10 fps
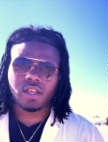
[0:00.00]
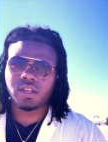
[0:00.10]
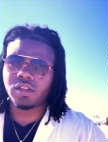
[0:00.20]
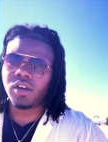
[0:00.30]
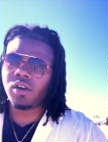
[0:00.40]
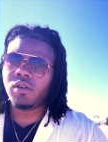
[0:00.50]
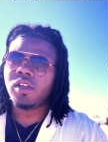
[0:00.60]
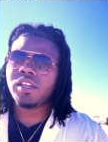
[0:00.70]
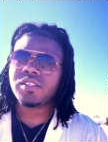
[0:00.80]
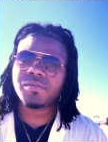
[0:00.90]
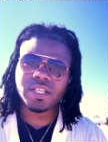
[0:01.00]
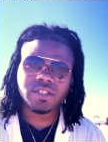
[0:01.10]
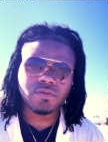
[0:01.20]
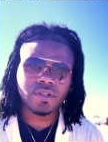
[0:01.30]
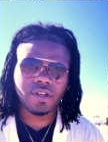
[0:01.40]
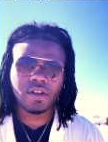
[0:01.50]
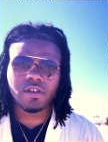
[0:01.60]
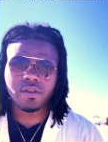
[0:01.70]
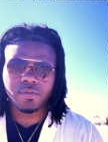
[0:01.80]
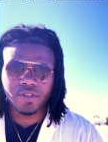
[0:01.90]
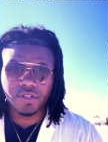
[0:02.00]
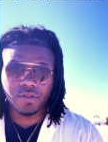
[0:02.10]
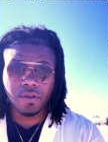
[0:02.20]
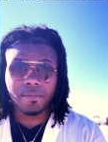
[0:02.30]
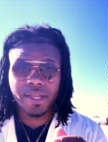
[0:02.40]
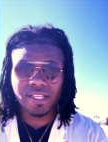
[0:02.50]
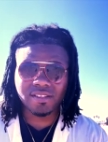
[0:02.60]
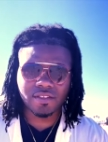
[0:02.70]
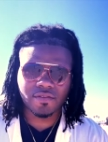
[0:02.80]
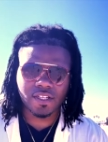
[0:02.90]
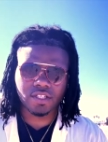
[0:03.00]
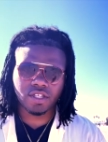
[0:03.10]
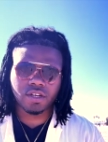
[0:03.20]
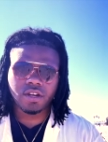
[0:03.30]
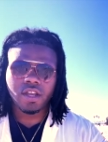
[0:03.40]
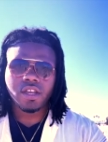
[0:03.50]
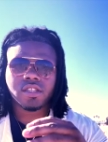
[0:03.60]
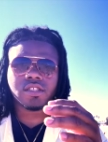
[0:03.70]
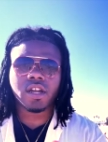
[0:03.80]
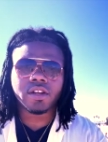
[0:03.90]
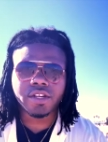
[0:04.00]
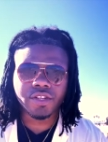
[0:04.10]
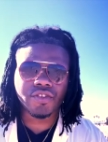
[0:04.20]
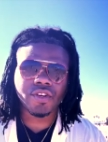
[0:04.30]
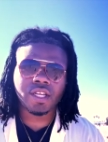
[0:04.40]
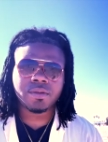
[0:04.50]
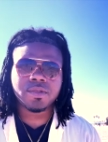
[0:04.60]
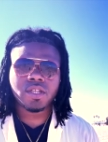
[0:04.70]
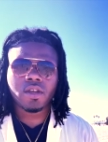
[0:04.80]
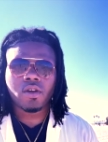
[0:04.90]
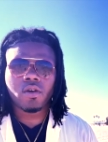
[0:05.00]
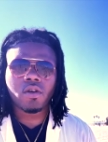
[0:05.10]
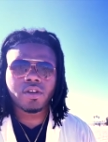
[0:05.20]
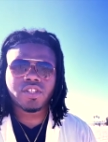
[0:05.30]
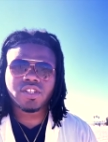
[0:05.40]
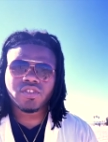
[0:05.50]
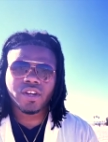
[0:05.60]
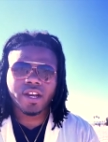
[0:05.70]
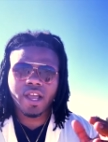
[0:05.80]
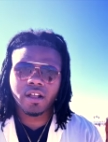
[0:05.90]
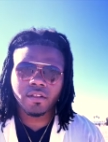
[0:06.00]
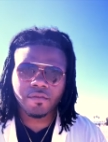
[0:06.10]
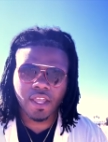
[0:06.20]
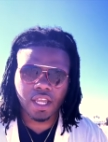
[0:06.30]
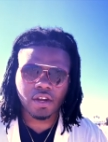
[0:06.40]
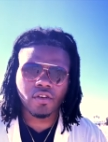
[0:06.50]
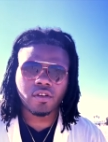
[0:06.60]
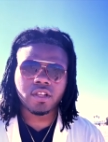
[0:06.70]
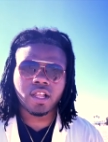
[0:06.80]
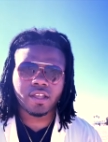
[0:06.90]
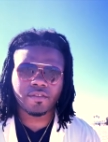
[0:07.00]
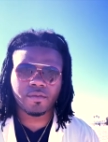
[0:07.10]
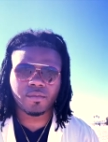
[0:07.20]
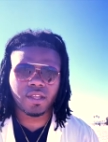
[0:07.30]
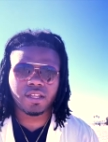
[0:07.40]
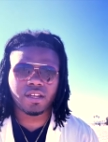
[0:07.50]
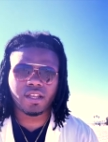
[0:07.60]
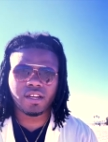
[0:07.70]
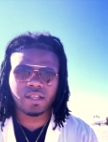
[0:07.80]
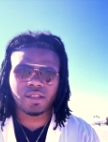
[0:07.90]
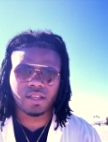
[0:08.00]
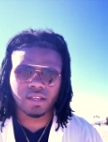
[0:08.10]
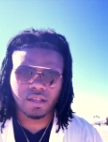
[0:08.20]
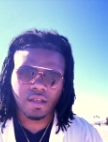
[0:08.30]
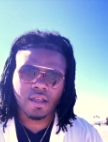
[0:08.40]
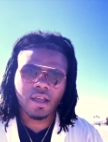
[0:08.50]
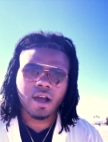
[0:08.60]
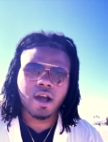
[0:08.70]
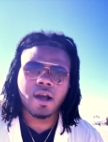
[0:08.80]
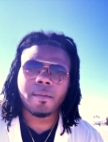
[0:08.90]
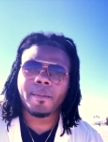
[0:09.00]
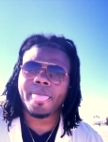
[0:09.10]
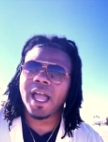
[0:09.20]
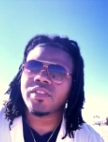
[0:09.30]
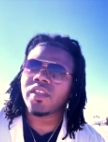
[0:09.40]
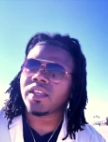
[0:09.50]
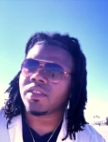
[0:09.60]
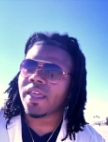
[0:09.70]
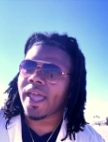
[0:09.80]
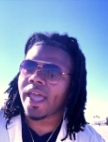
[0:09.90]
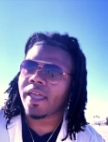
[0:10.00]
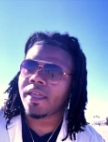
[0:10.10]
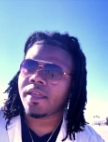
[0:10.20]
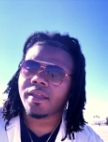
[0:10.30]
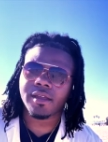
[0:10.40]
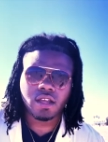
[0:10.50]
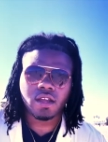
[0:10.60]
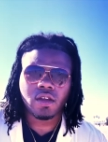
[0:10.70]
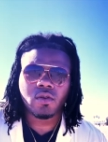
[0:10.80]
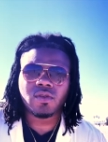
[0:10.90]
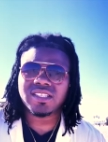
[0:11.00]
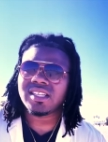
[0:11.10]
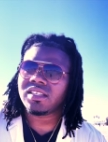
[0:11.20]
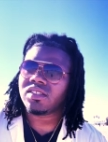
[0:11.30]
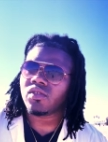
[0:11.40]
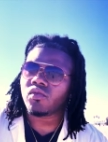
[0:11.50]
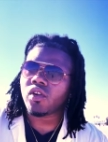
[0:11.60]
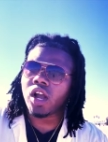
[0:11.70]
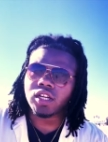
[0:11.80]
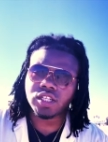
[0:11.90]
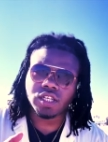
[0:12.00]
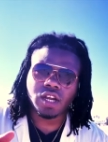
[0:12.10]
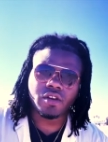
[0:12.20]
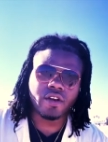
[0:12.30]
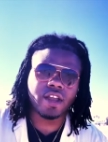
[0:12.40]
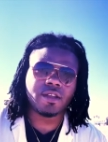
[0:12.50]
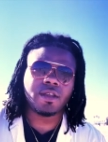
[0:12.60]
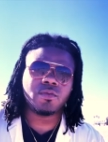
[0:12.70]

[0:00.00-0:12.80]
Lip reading: You know, especially when they're going to pursue their business venture, starting their dreams, or just trying to elevate and grow in life and anything. I think that we tend to rush, right?